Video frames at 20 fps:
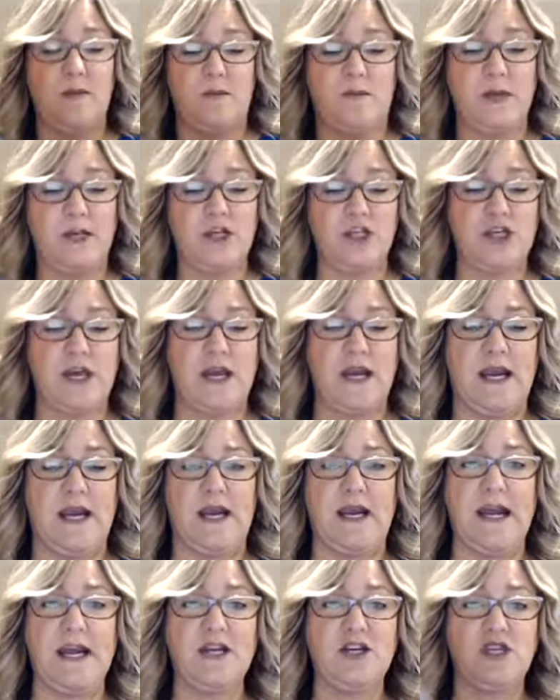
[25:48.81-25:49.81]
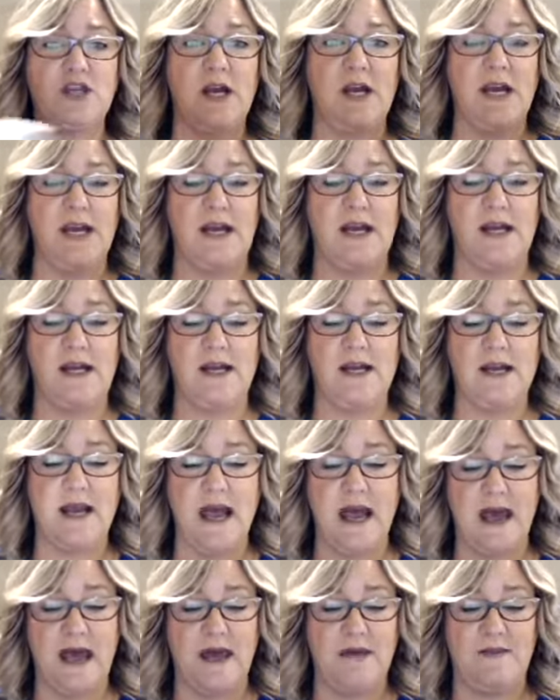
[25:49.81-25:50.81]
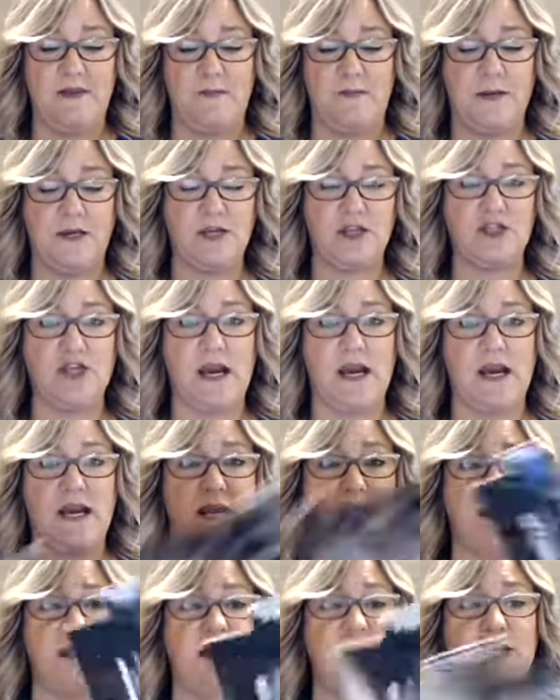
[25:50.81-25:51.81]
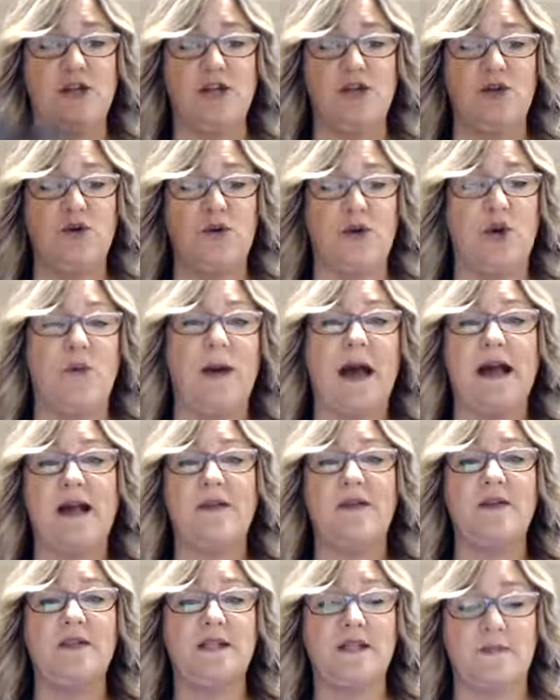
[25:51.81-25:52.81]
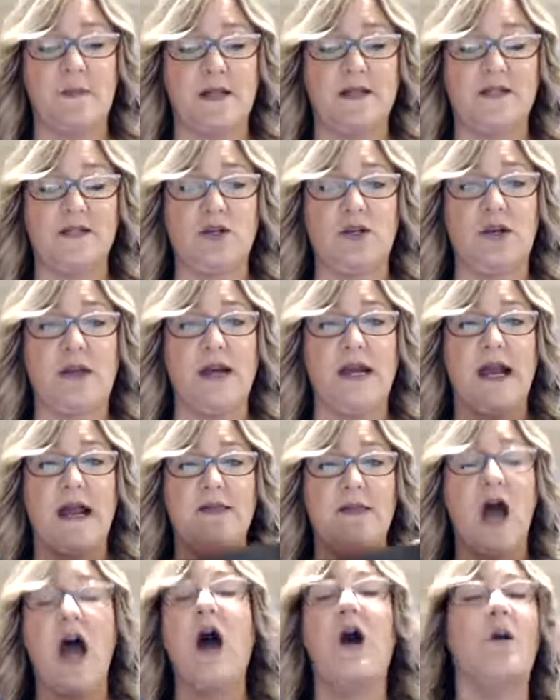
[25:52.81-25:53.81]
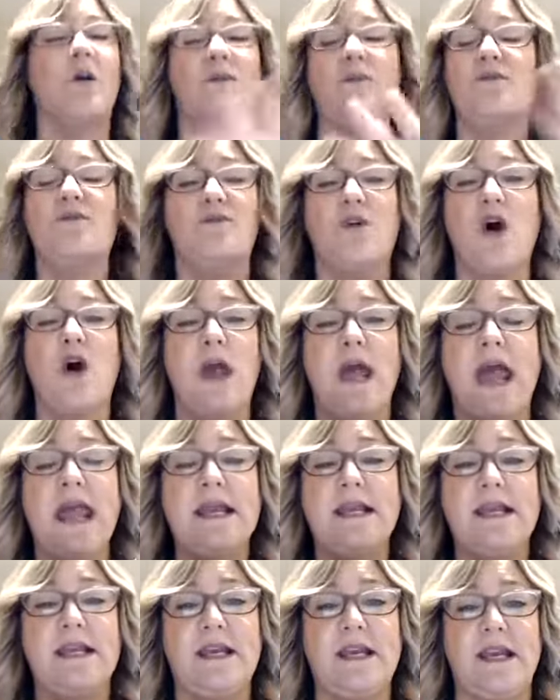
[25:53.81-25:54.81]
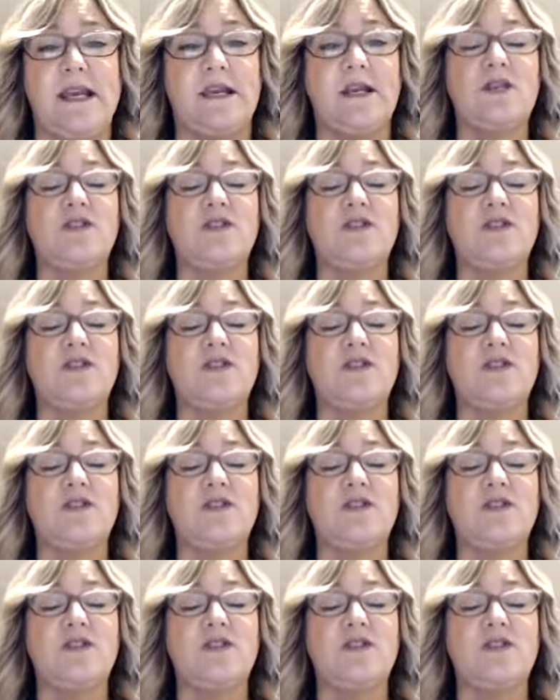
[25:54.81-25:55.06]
pick a shade, any shade, and they pick a shade, and you go back in the dispensary and, oh, ADD.